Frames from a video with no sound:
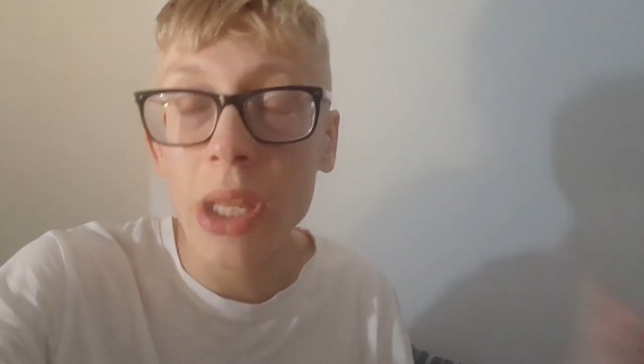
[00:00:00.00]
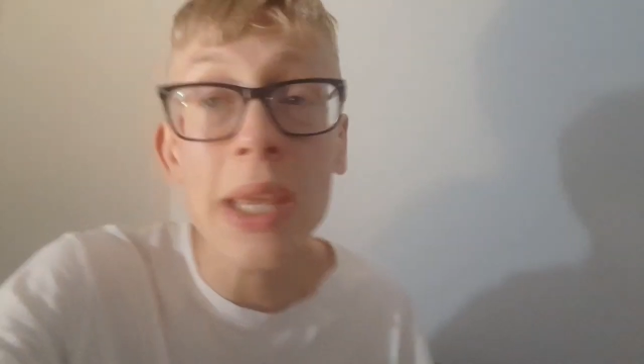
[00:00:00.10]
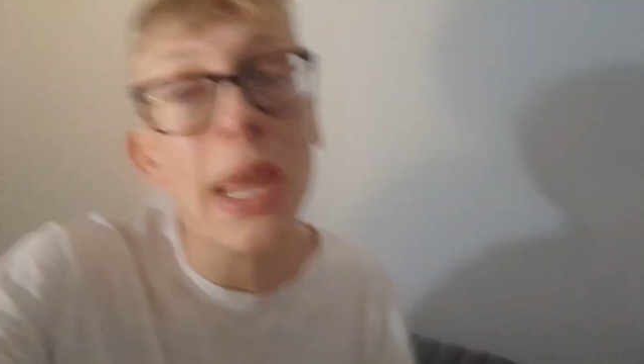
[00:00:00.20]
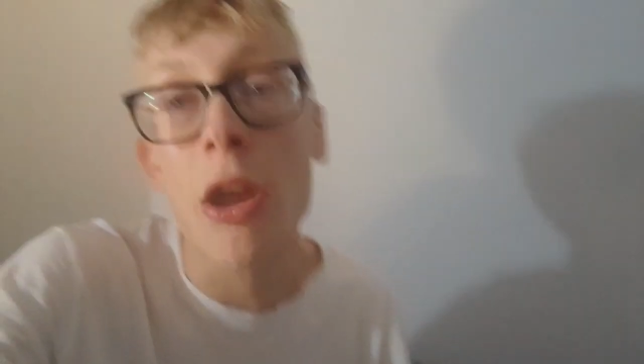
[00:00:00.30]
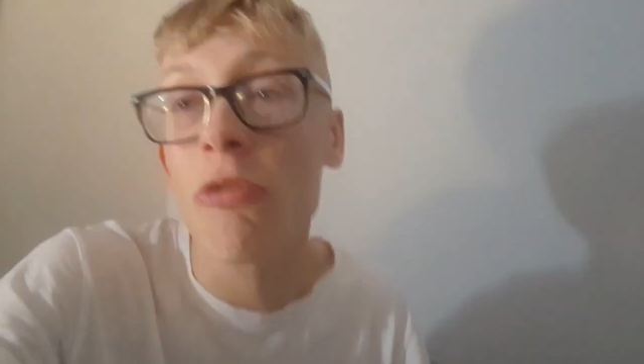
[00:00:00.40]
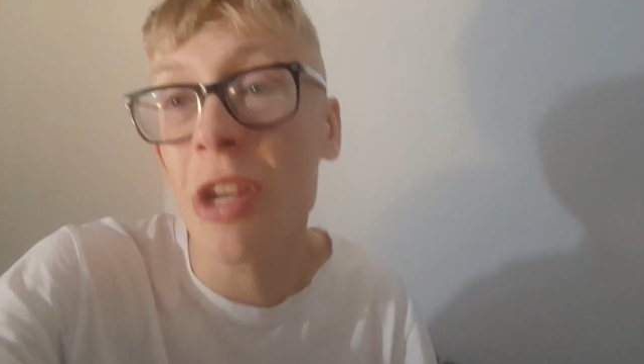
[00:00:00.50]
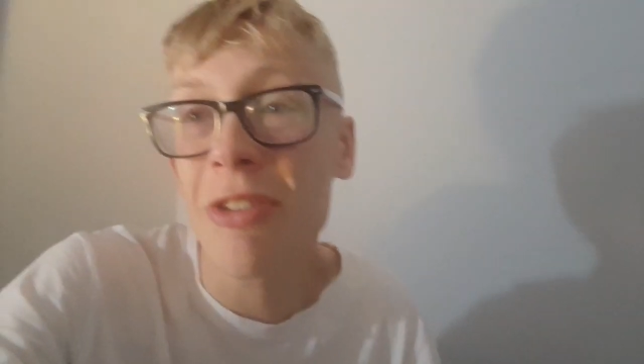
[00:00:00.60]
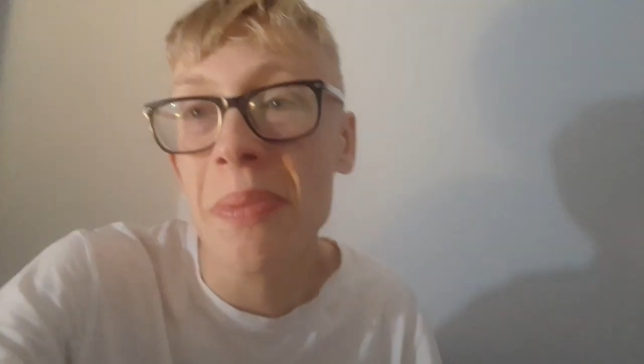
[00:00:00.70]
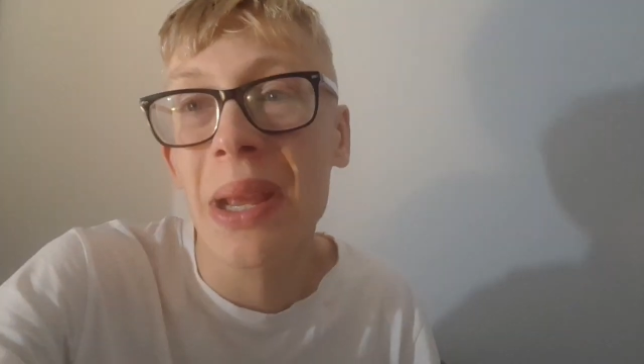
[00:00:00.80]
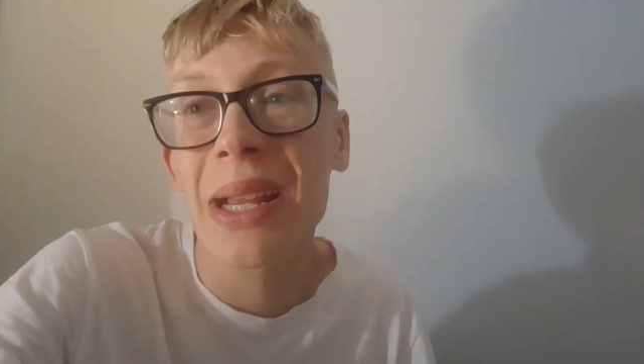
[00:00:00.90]
yeah, really
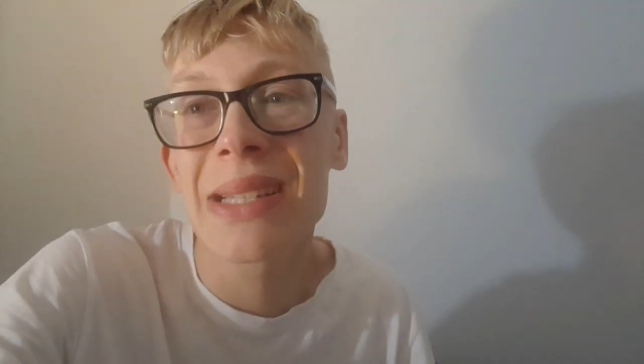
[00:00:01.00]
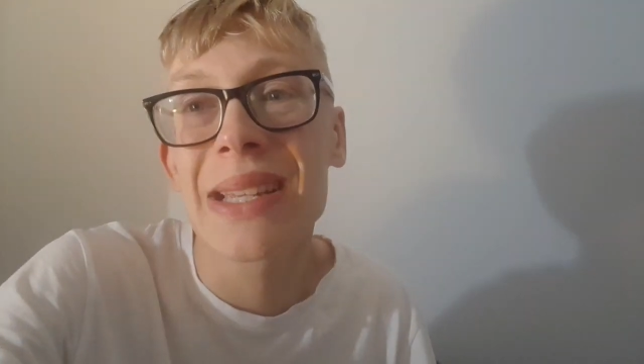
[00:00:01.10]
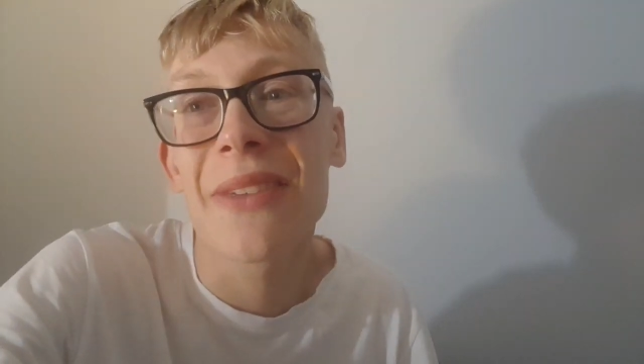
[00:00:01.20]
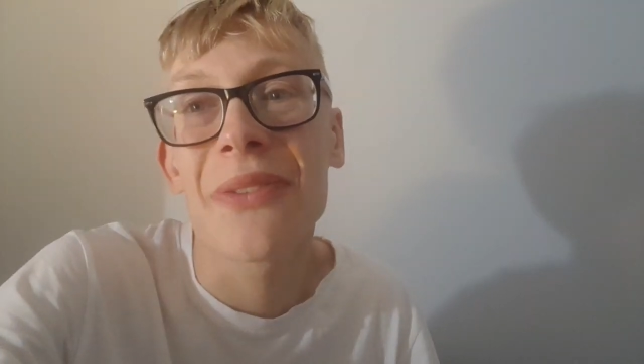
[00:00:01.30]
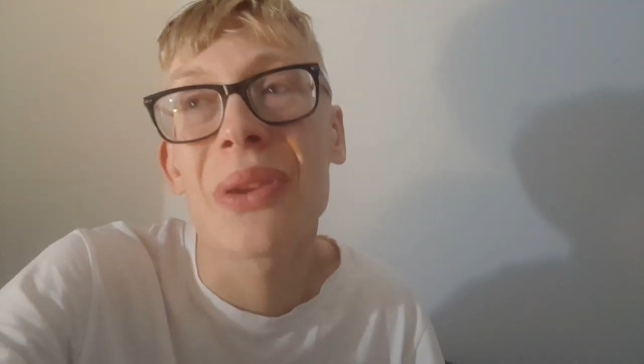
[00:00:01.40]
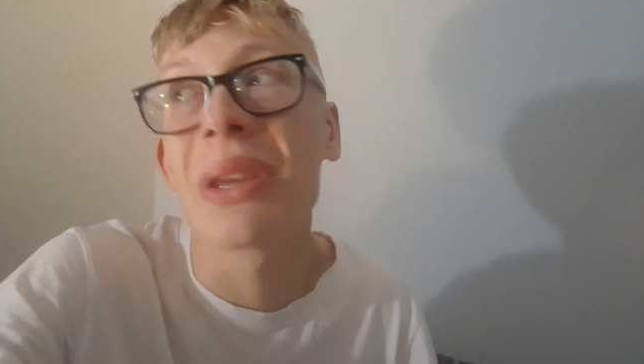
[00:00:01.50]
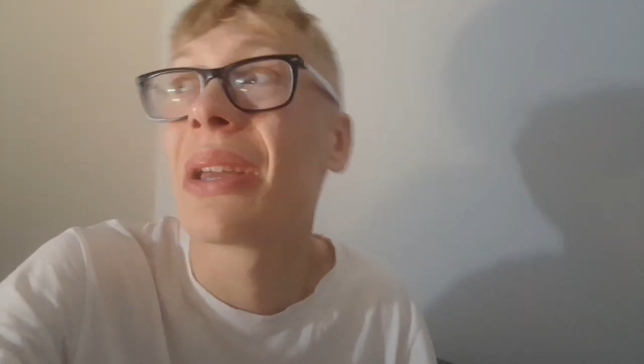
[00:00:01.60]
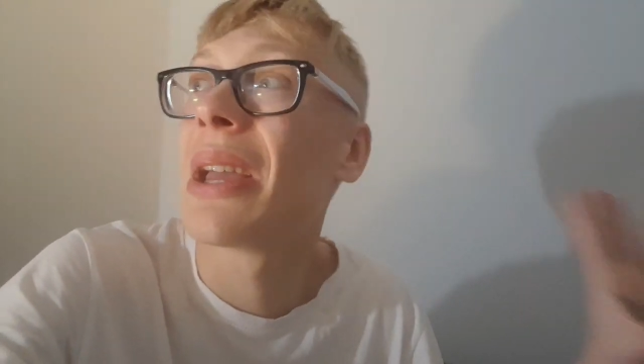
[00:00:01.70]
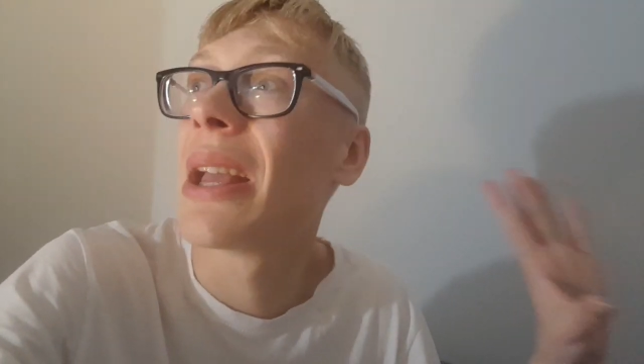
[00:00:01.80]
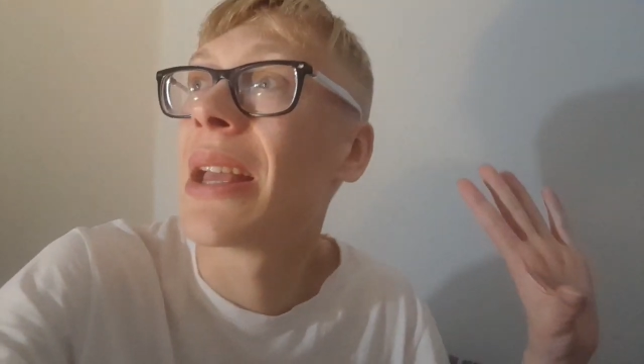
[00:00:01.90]
recommend if you
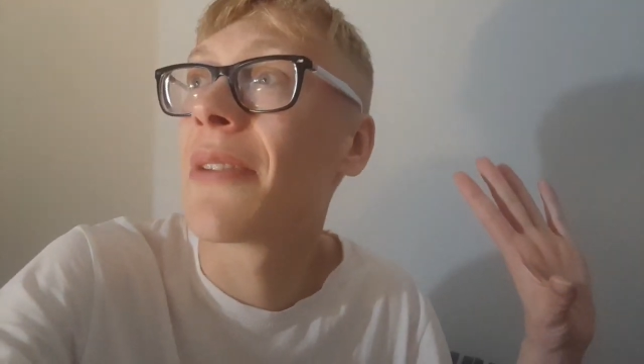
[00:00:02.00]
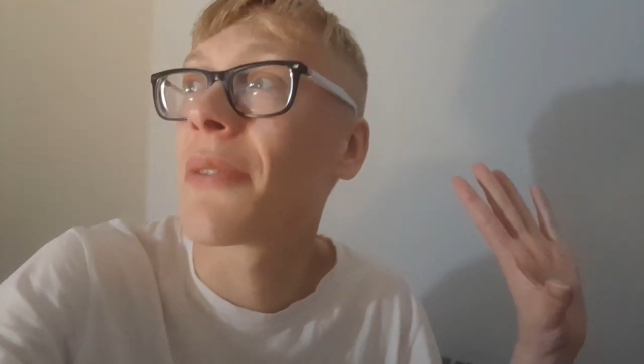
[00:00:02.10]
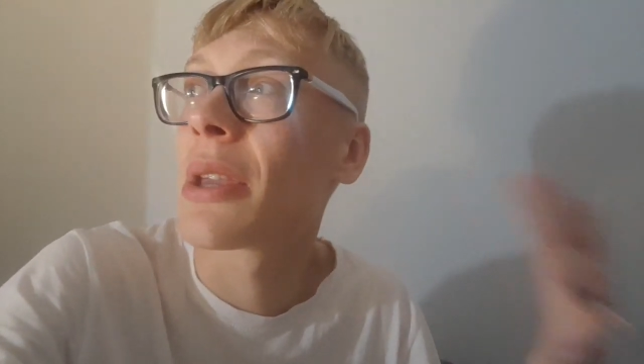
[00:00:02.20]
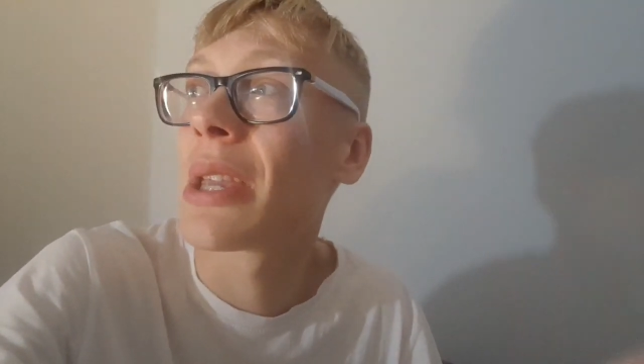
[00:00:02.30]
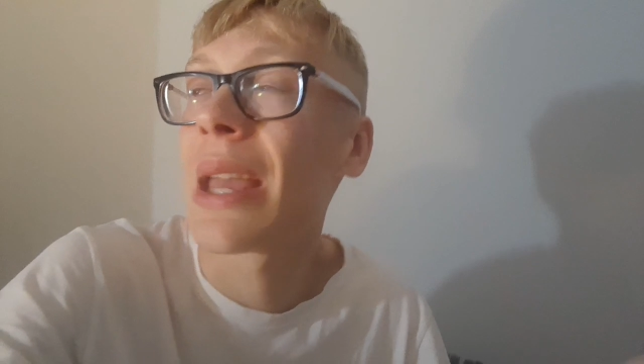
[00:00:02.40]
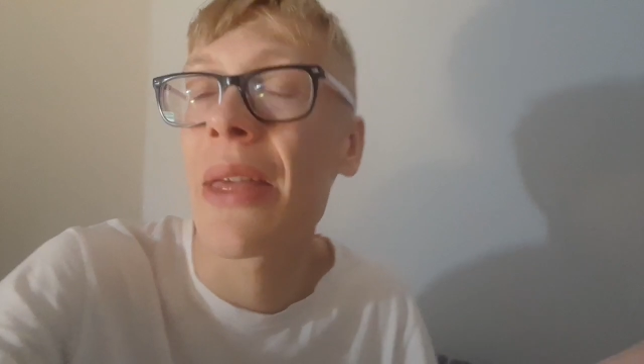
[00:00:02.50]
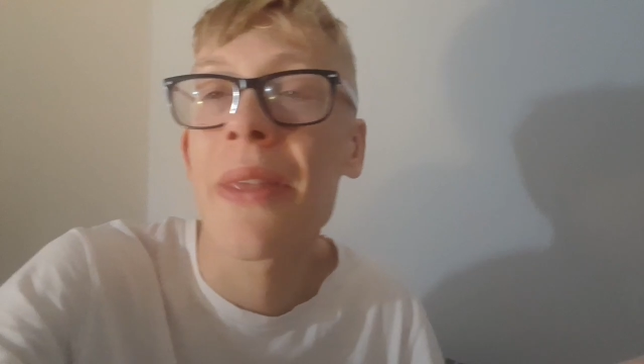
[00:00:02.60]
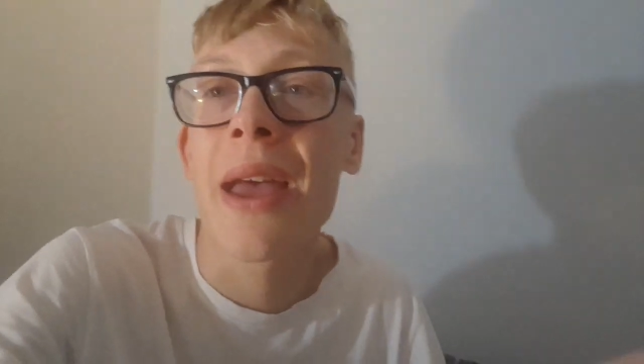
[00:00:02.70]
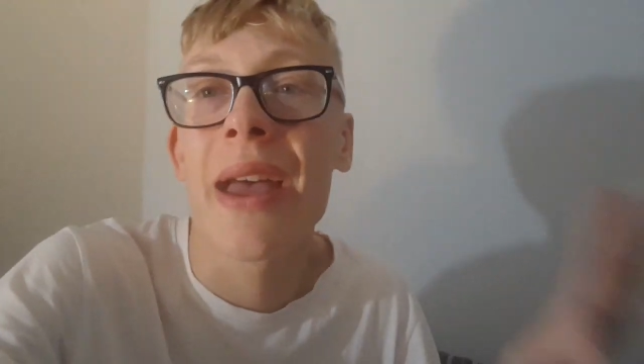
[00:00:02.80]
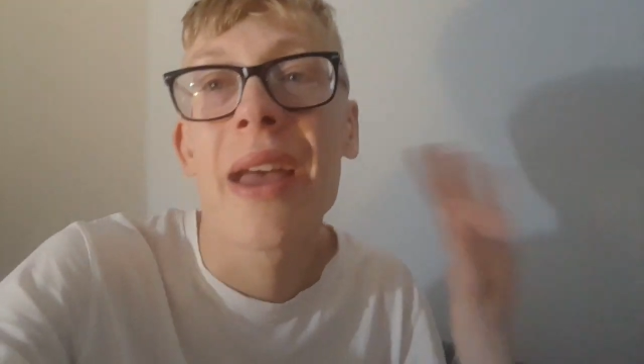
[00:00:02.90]
if you can get
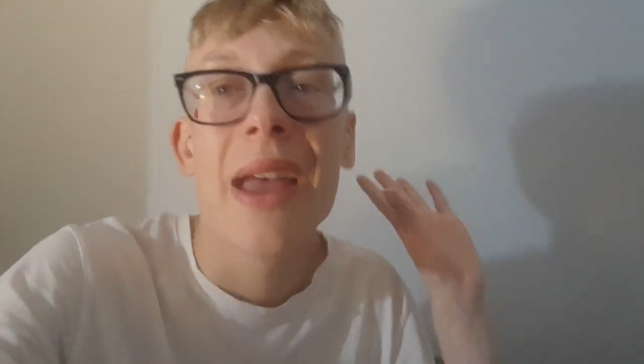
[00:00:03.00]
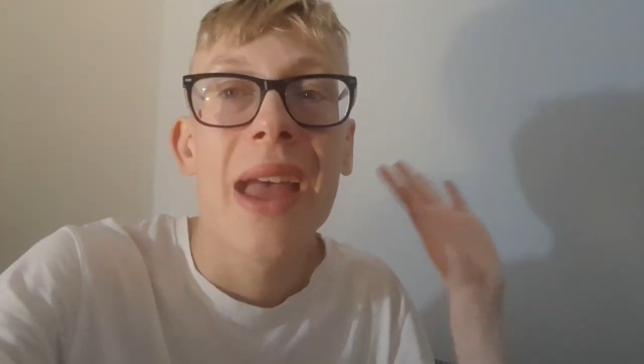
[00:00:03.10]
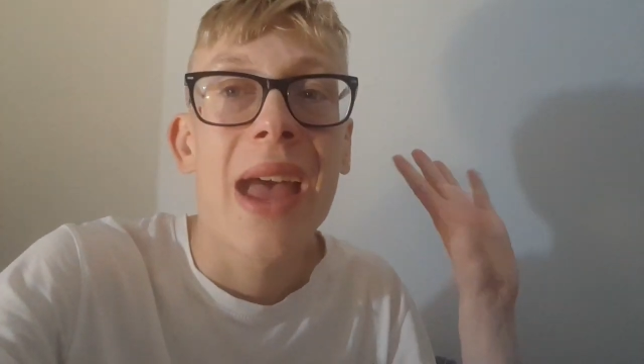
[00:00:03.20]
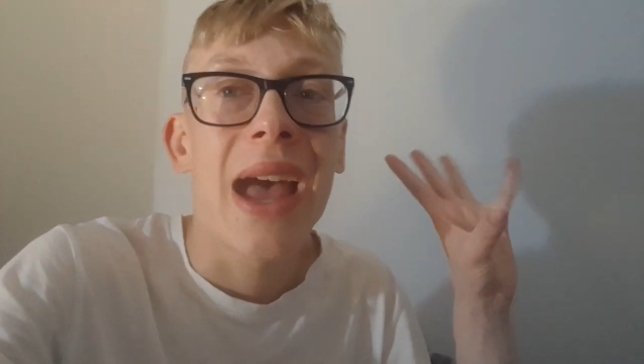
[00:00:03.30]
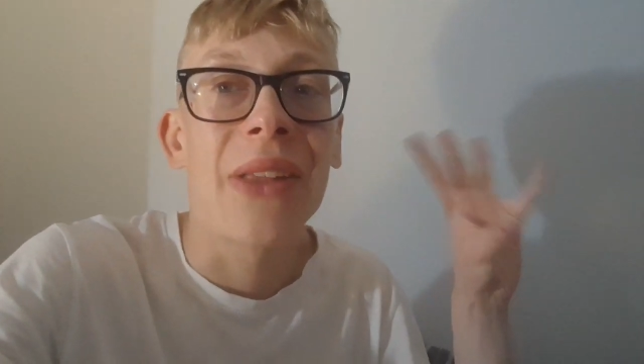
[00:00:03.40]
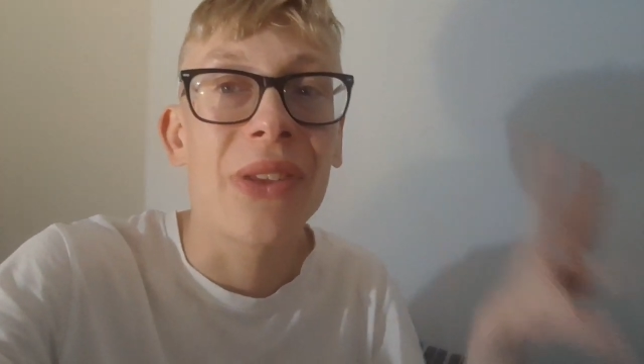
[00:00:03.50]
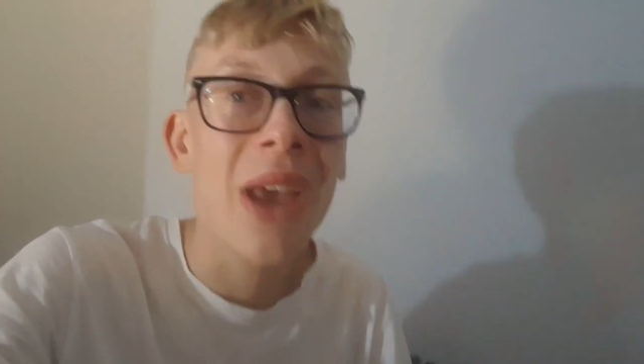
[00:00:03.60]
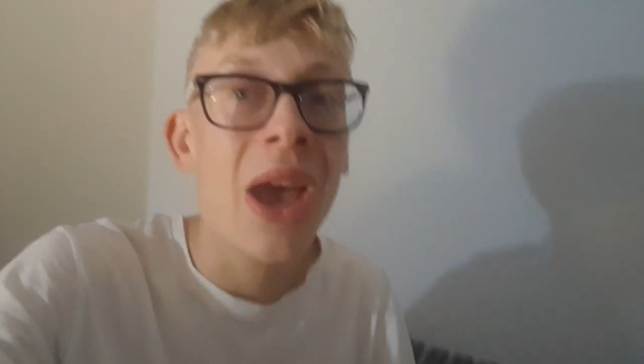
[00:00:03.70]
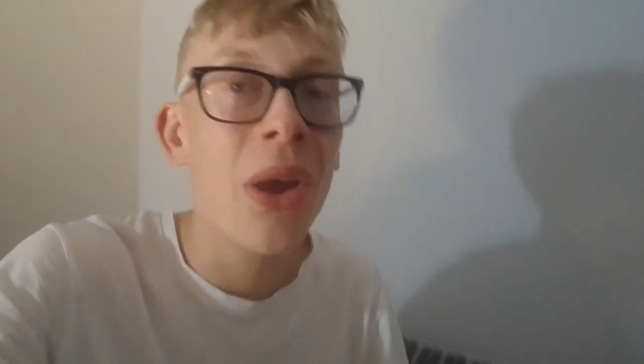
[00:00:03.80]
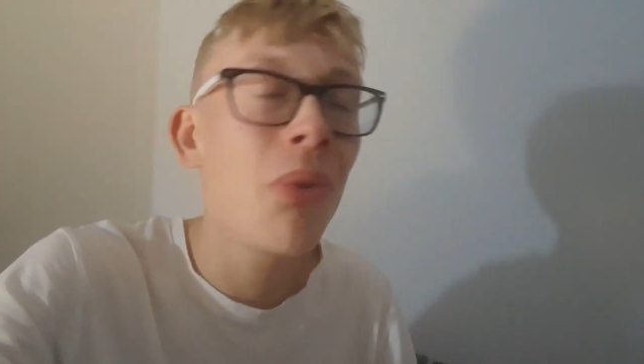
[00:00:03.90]
there and
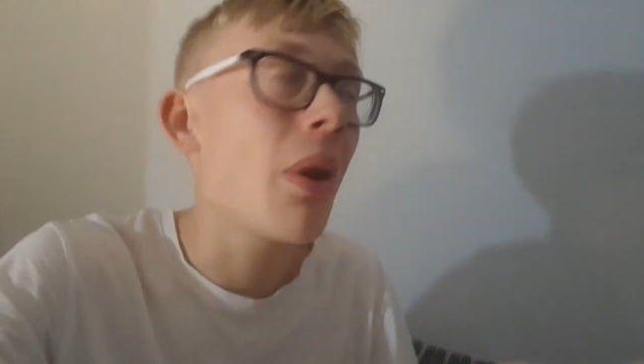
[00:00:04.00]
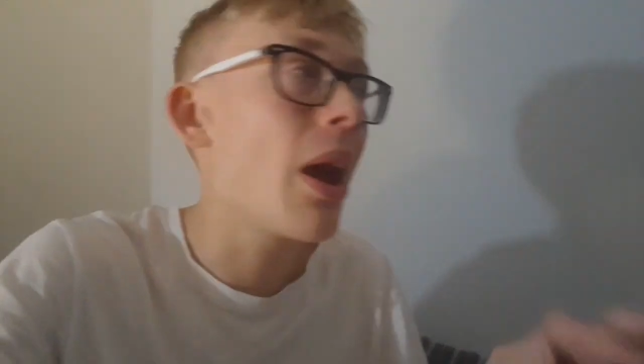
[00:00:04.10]
go.